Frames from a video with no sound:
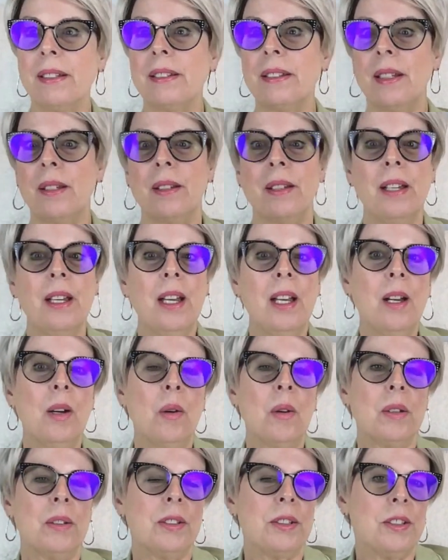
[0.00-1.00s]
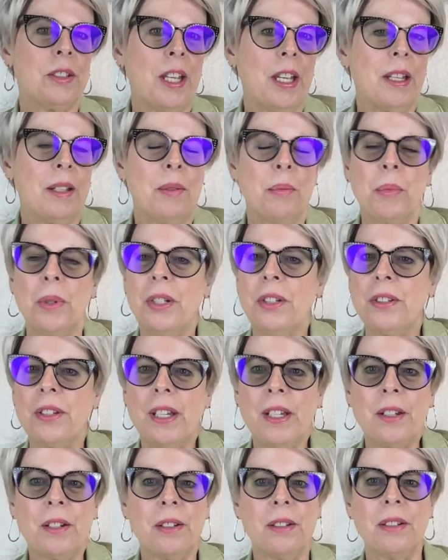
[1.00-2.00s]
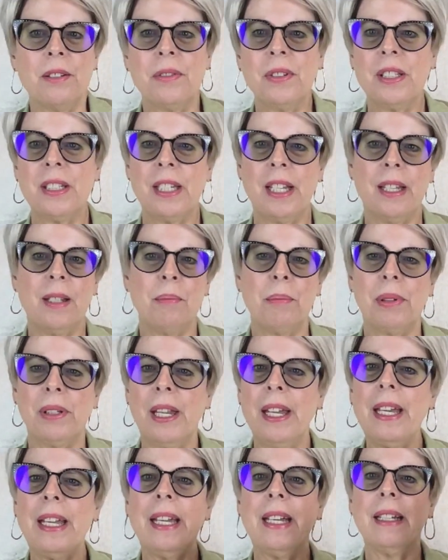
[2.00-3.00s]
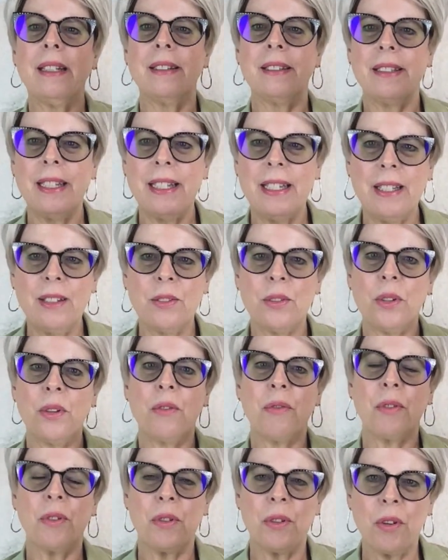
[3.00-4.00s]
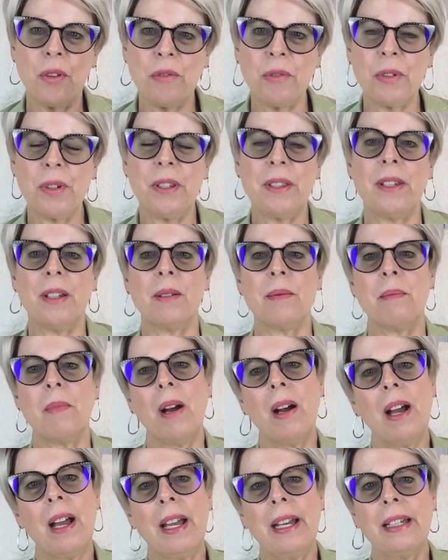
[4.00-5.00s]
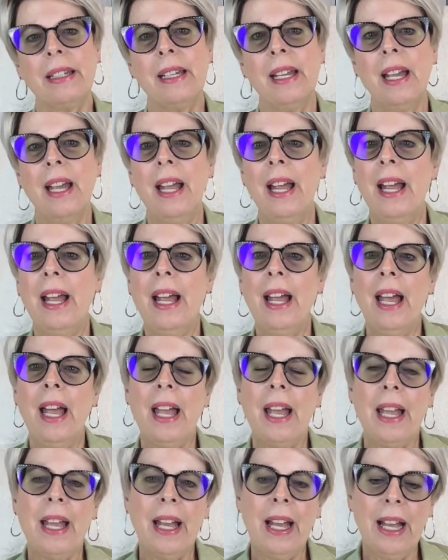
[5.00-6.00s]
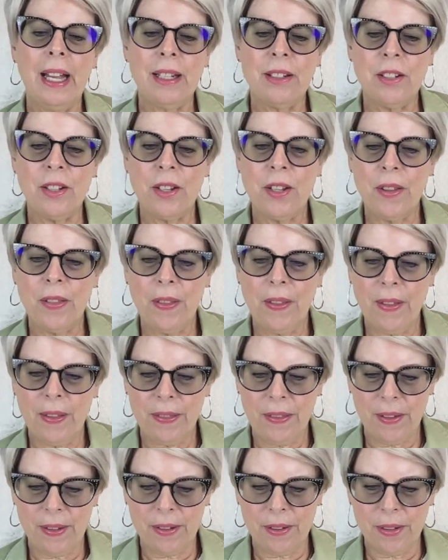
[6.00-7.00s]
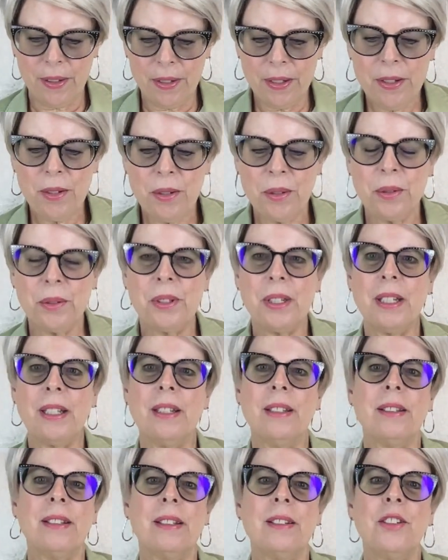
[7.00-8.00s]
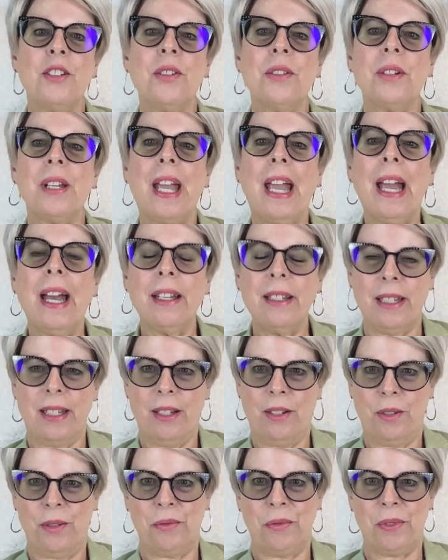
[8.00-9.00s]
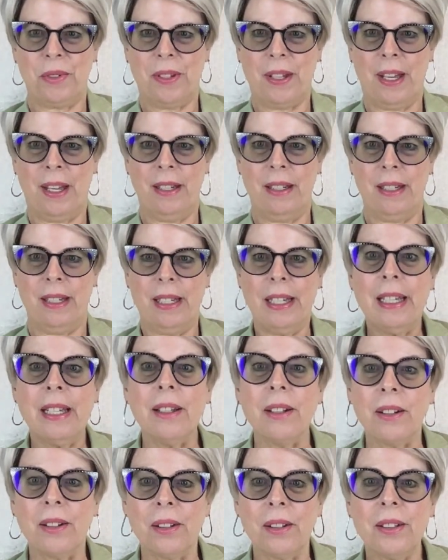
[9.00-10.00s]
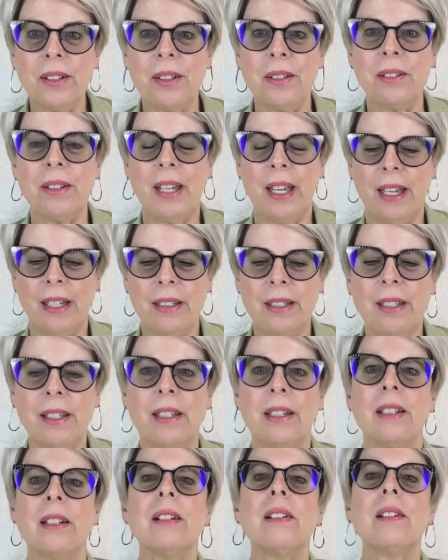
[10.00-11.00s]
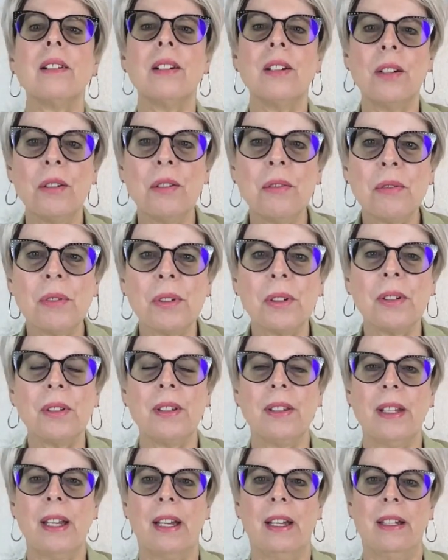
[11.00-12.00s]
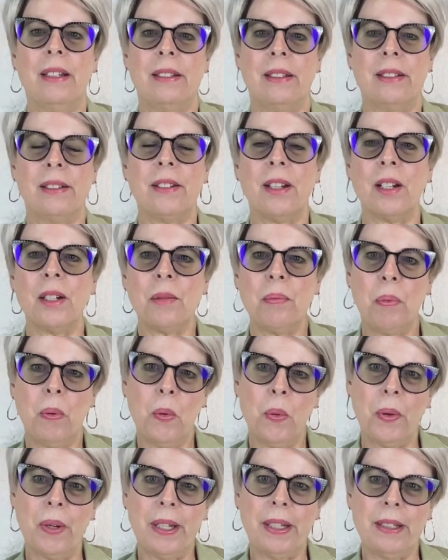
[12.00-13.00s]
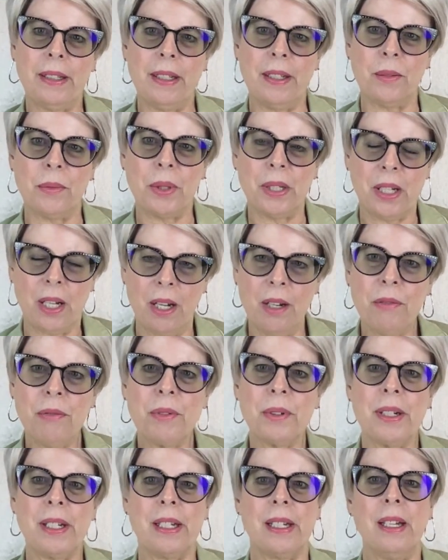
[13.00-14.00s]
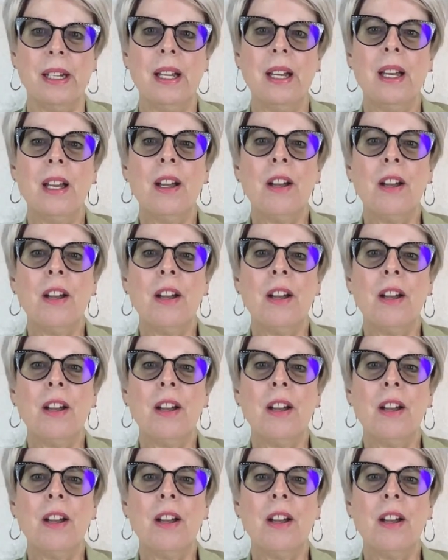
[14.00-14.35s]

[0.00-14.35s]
things they said, wish they could have said, playing scenes over and over in their mind. And the good news is you can get over that hill. You can get over that stuck point in recovering